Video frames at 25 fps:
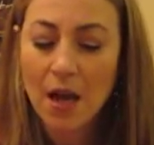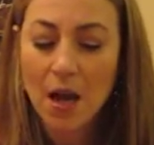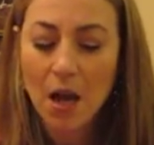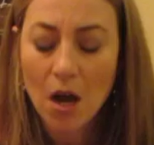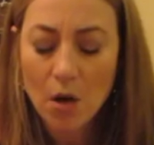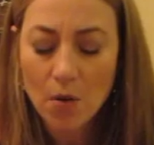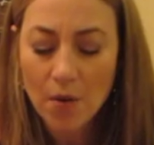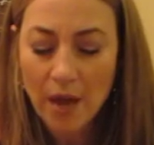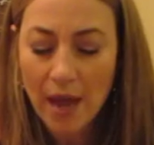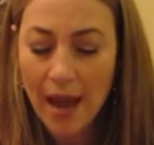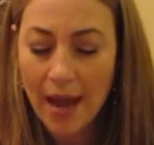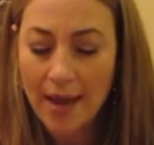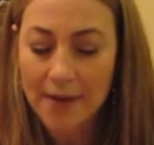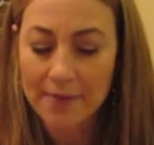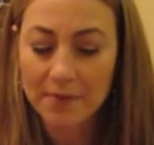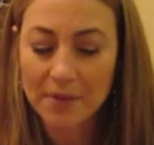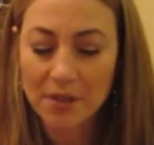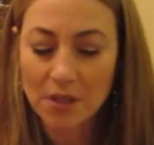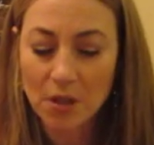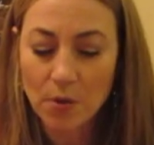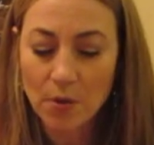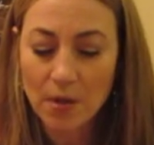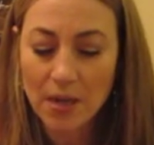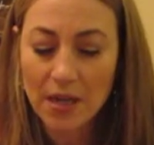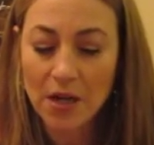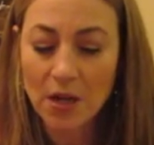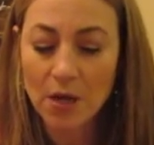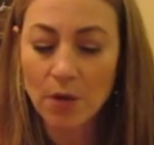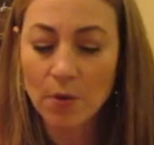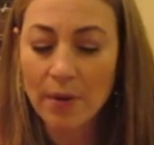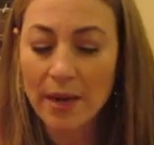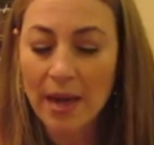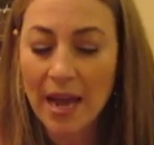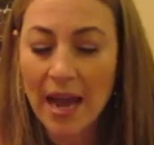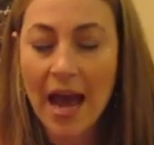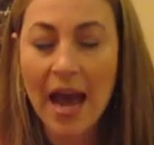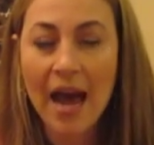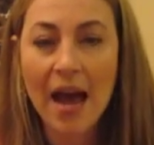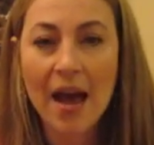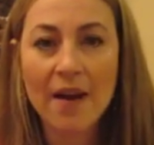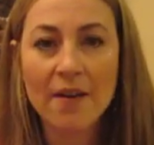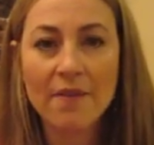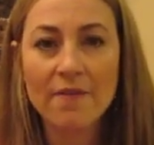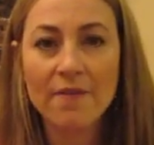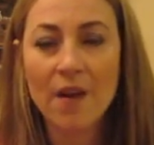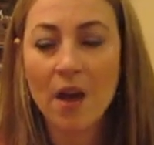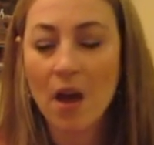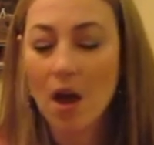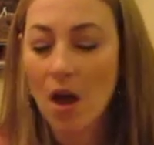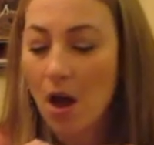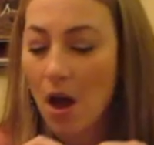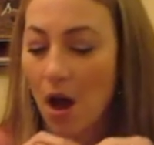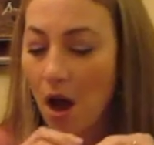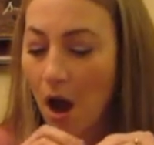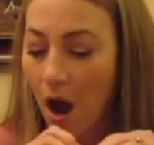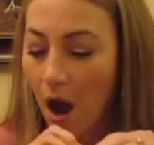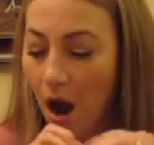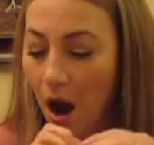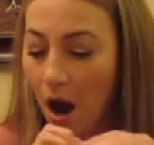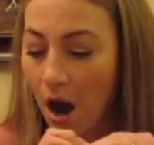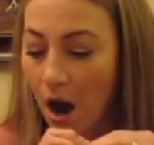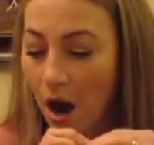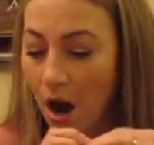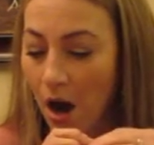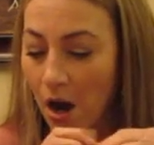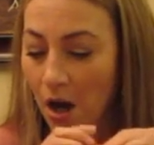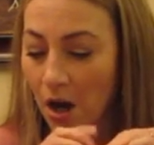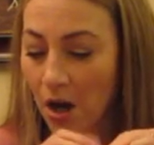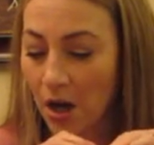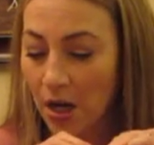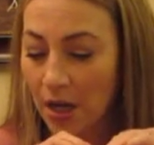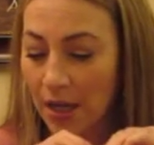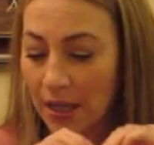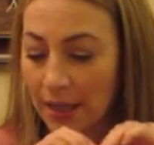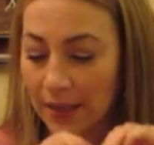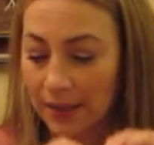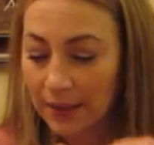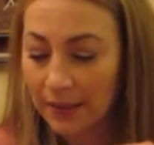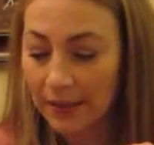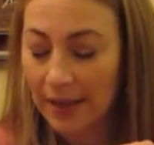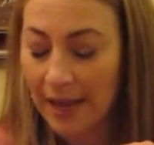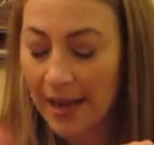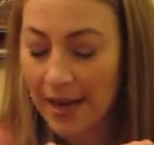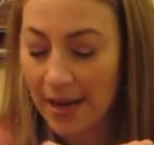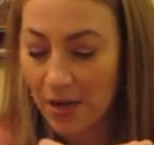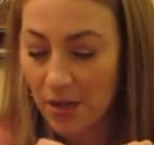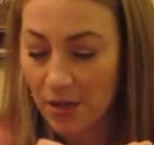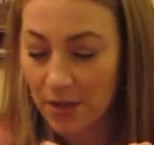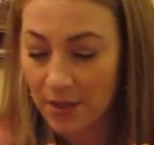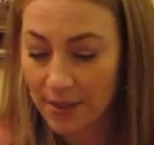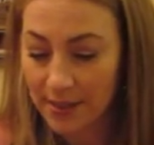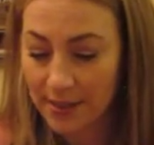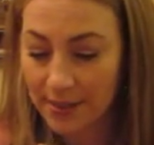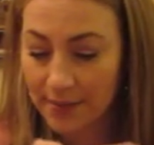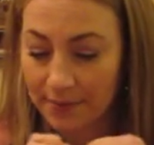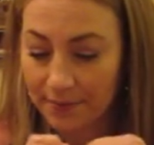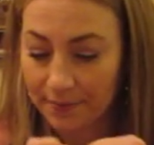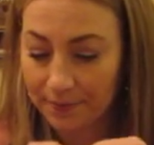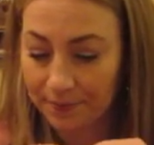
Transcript: Okay, so here we have our layers.